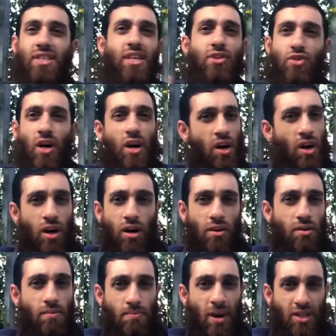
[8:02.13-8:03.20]
etc., are
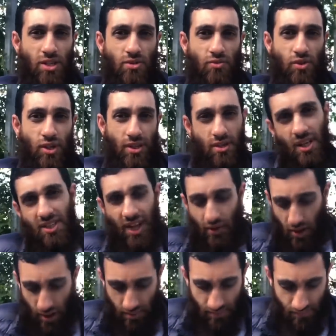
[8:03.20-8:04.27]
matters of creed. Let's
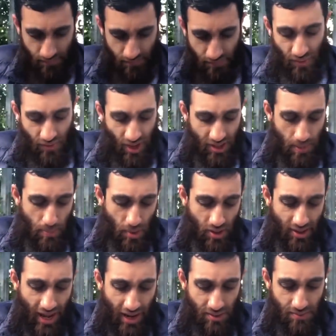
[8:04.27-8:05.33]
carry on. We've got the
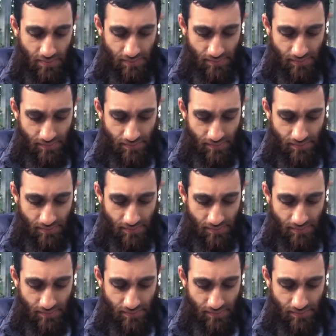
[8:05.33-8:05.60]
book now,